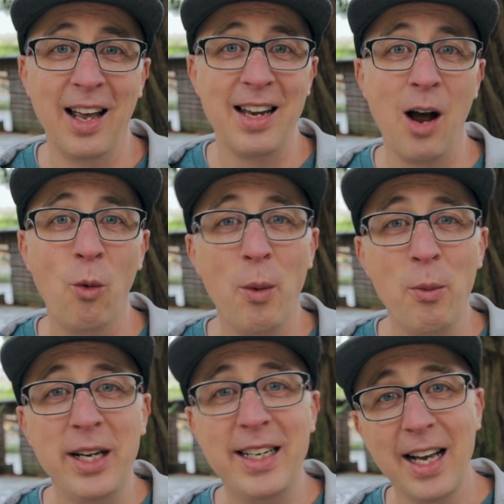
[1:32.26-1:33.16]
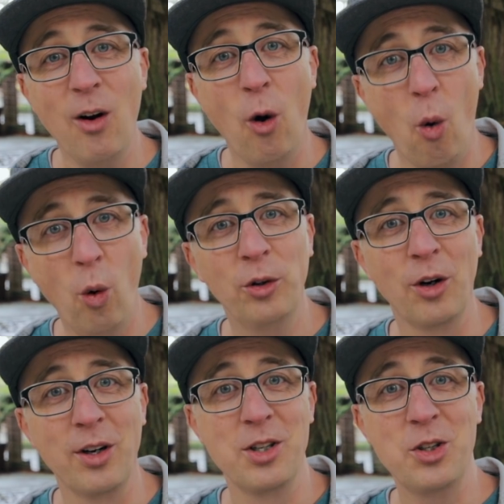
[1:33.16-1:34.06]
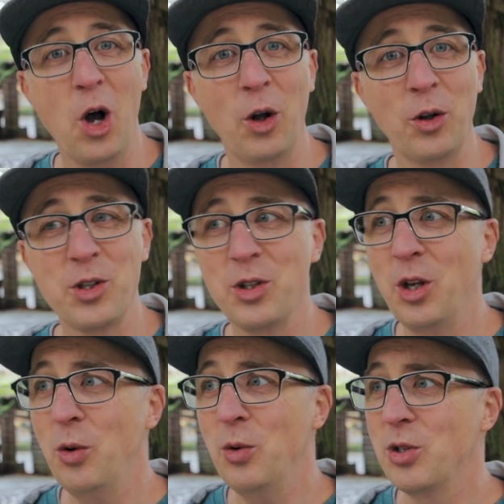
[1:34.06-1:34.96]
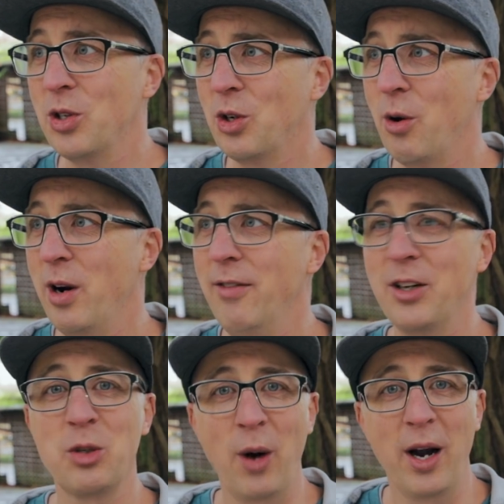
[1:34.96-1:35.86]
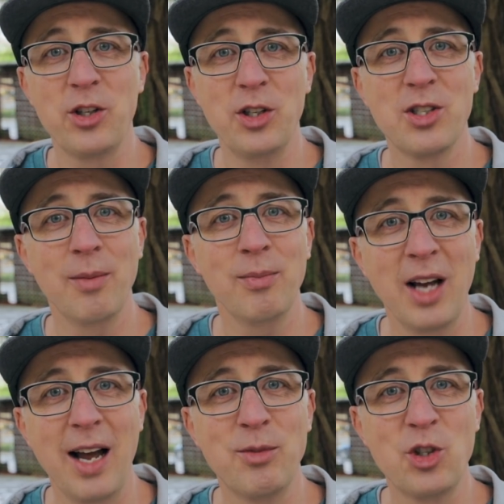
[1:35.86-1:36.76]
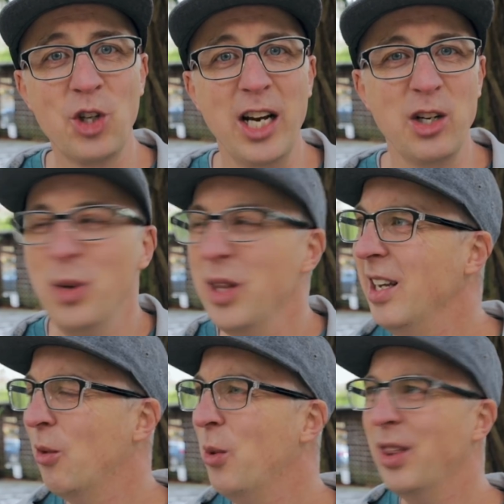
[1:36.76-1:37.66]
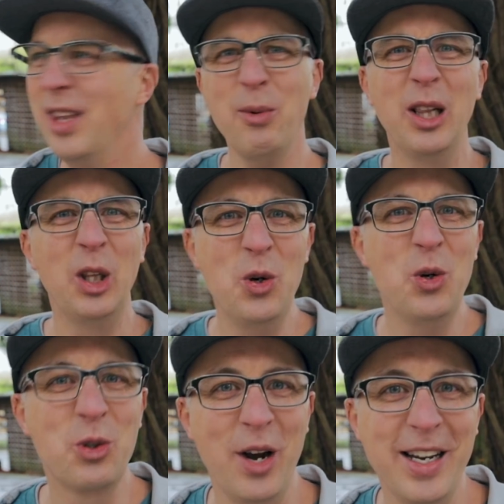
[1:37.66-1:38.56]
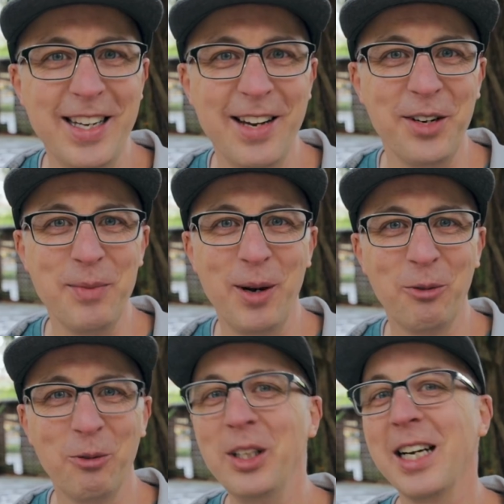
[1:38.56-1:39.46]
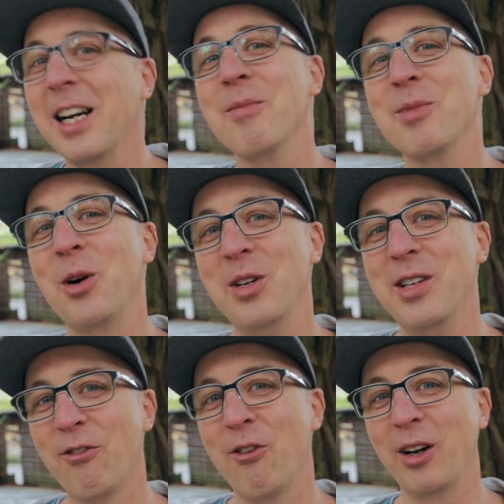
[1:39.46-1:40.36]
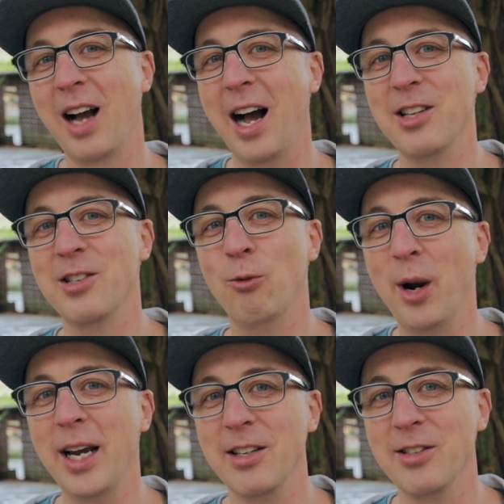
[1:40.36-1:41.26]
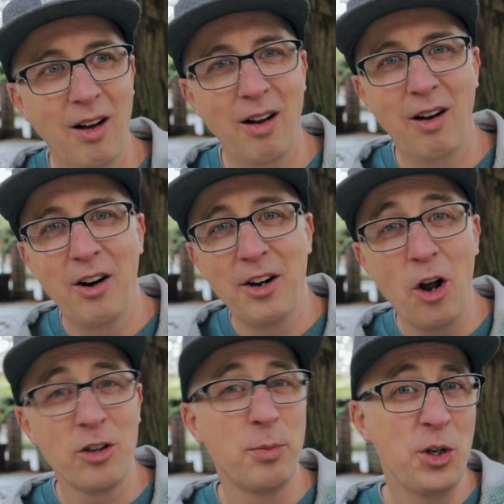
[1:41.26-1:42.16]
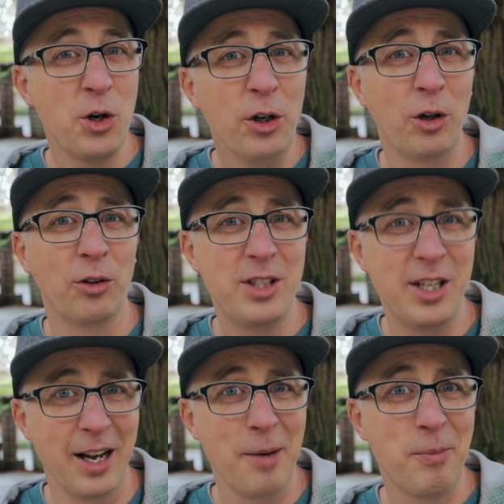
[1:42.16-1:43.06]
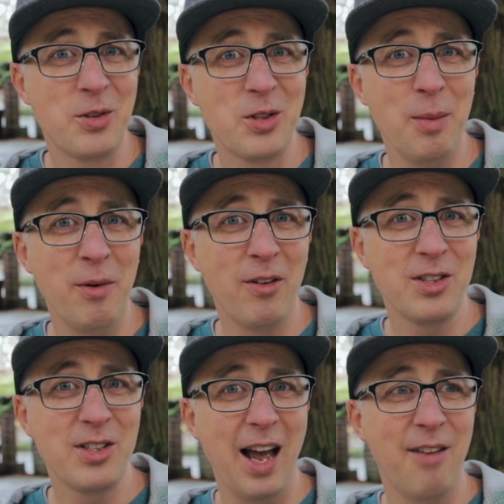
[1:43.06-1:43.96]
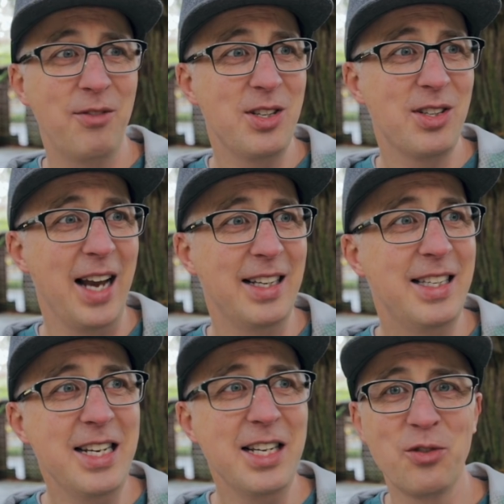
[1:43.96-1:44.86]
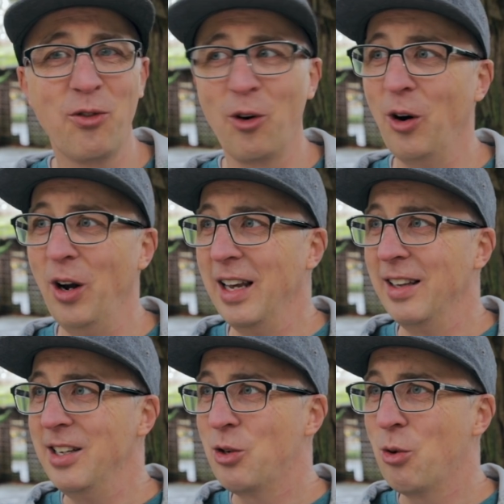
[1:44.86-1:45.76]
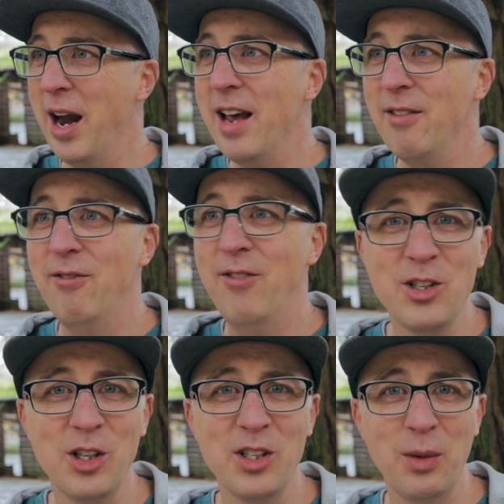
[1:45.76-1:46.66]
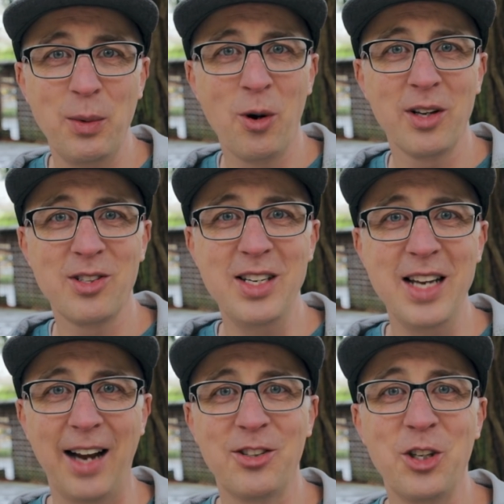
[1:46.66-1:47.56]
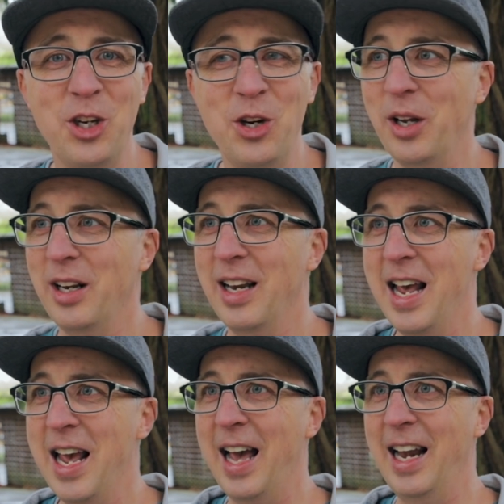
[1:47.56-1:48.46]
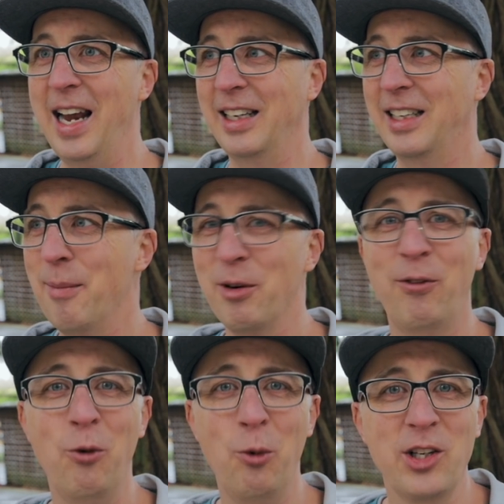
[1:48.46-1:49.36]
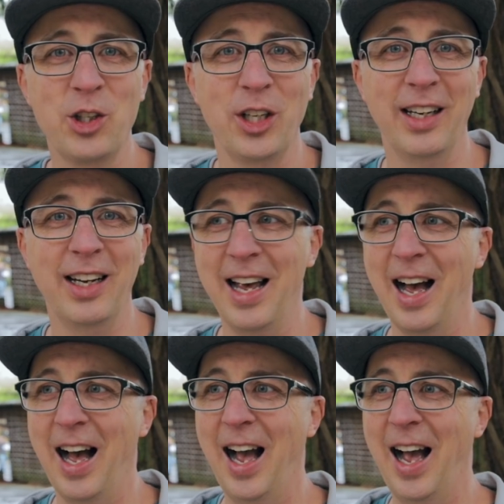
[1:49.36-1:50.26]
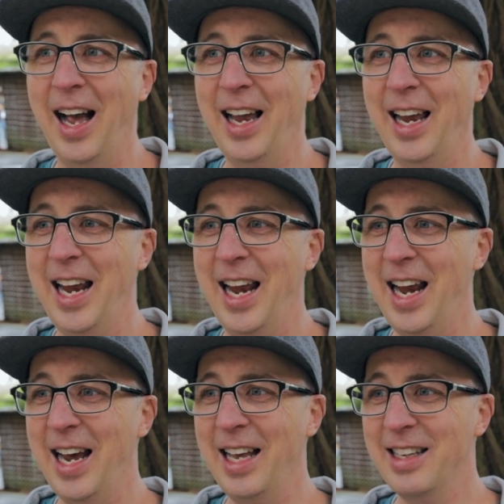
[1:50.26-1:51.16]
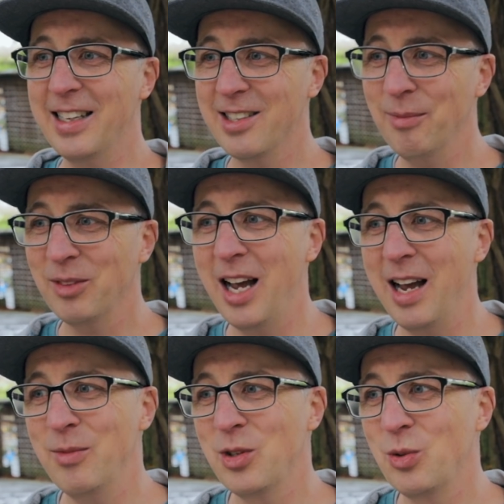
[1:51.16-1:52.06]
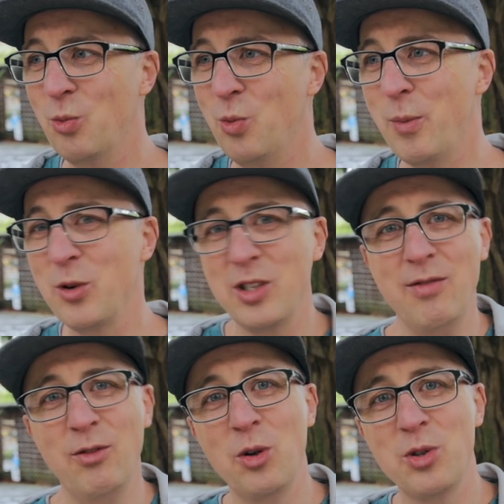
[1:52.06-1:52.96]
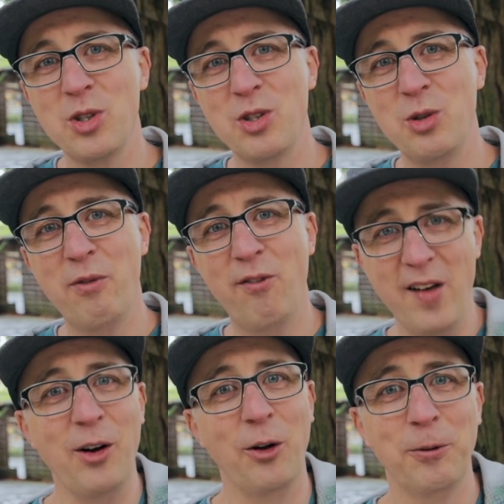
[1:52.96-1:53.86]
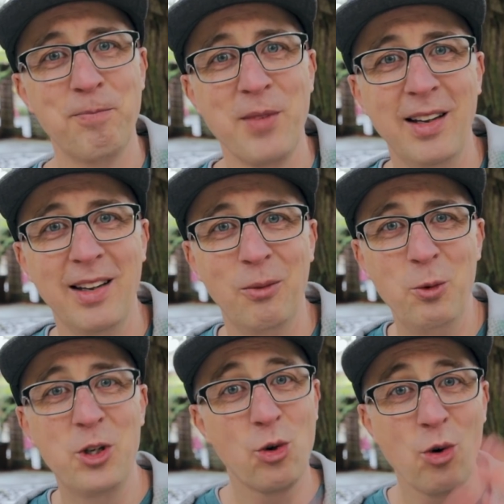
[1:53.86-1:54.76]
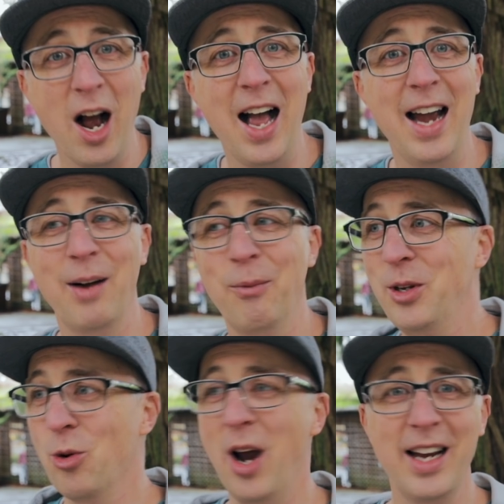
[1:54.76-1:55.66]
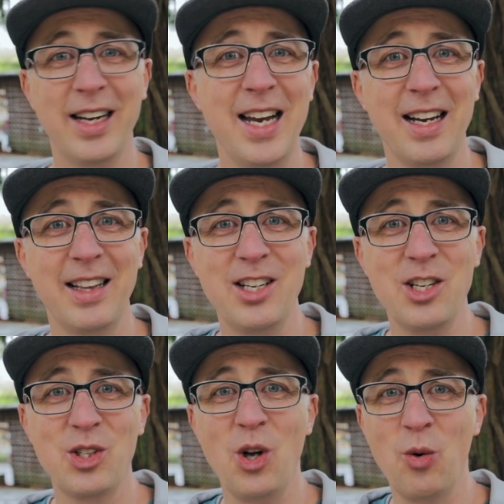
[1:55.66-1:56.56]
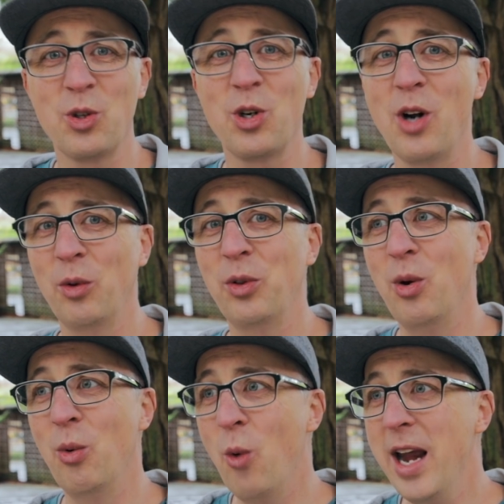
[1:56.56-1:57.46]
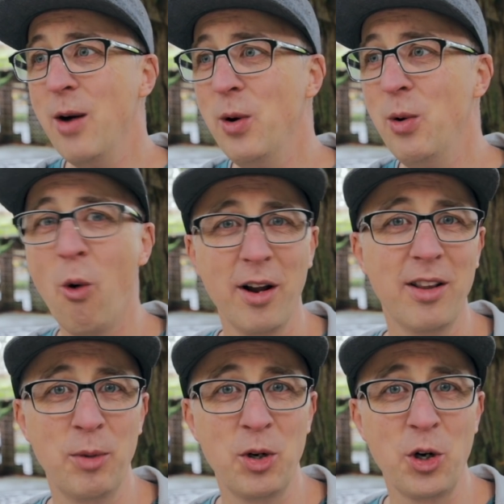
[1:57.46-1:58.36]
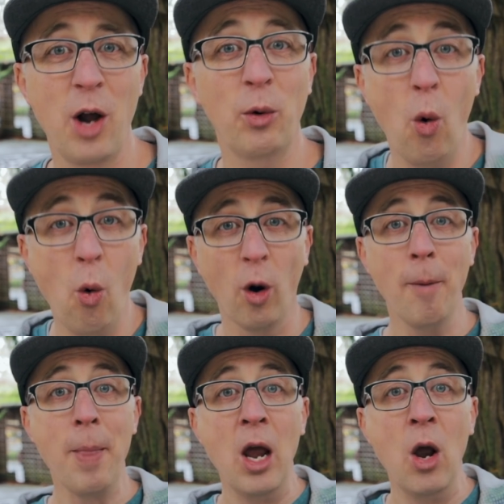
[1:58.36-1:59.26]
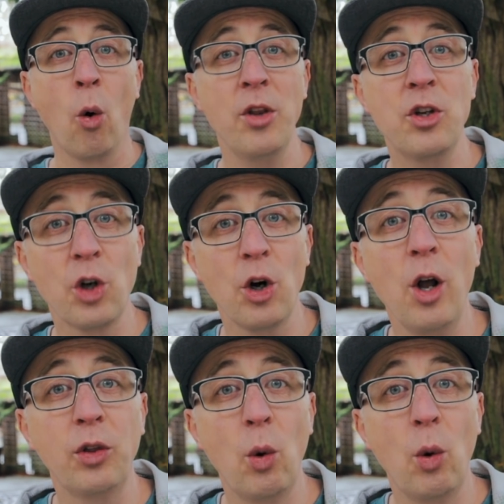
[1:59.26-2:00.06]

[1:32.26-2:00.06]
Now, when we get older as adults, those creative expressions sometimes change. We think we lose creativity, but really it comes out in different kinds of ways. On an entrepreneurial tip, some of us have these ideas for these grand visions that we want to see executed and come to fruition. And sometimes we perceive those to have failed. We try and we try again and they just don't turn out the way we wanted them to turn out, or they turn out